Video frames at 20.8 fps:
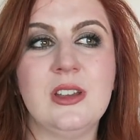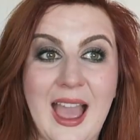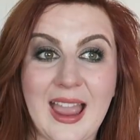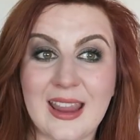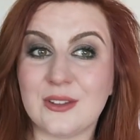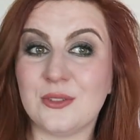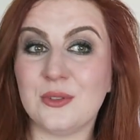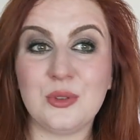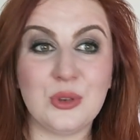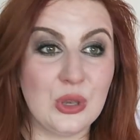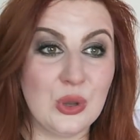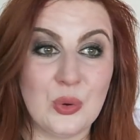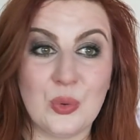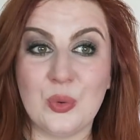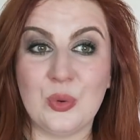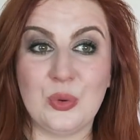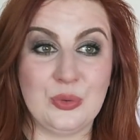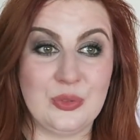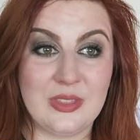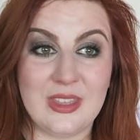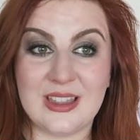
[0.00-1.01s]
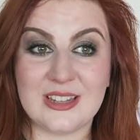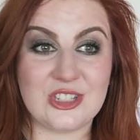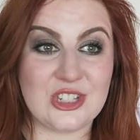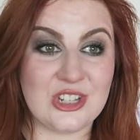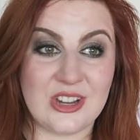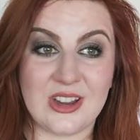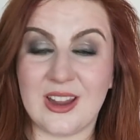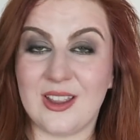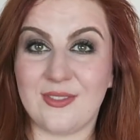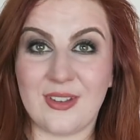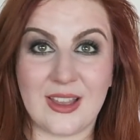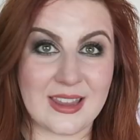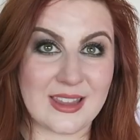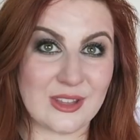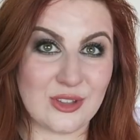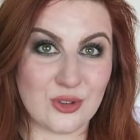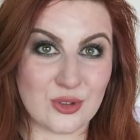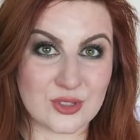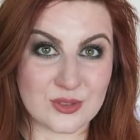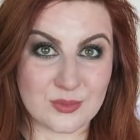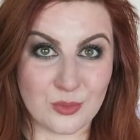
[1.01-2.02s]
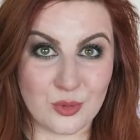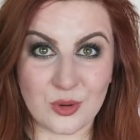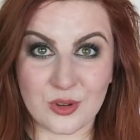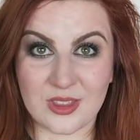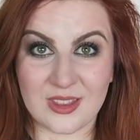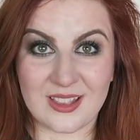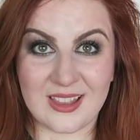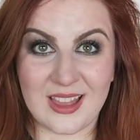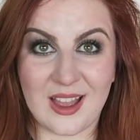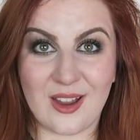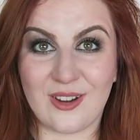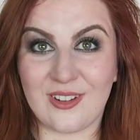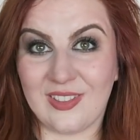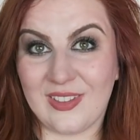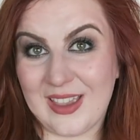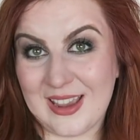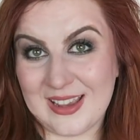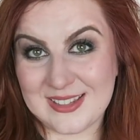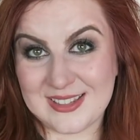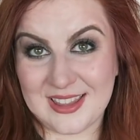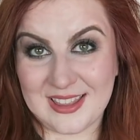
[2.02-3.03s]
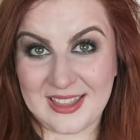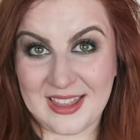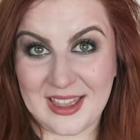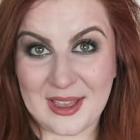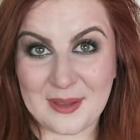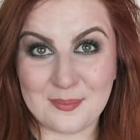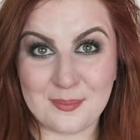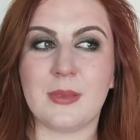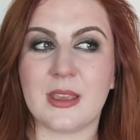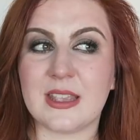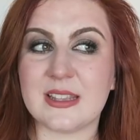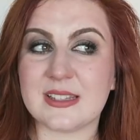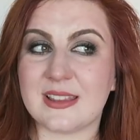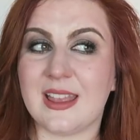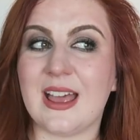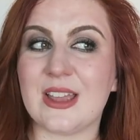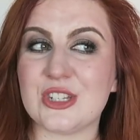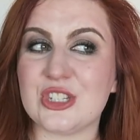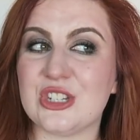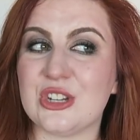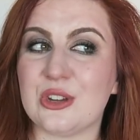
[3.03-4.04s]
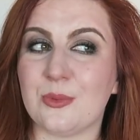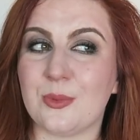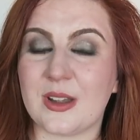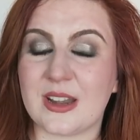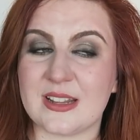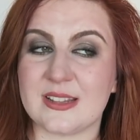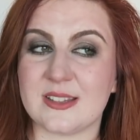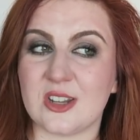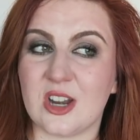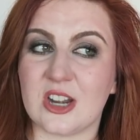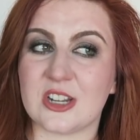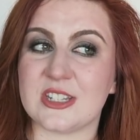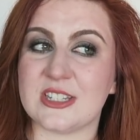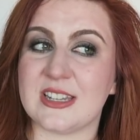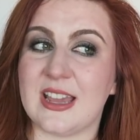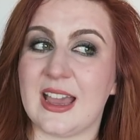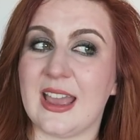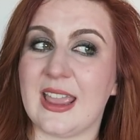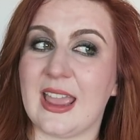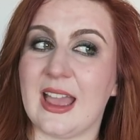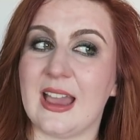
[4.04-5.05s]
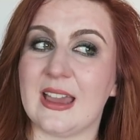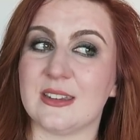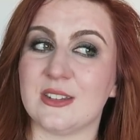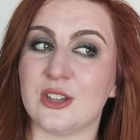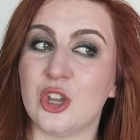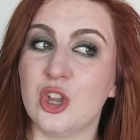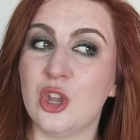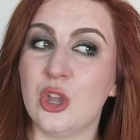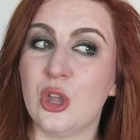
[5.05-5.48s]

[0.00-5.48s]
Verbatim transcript: I don't know this year if I can use more than that or less than that because last year when I started I had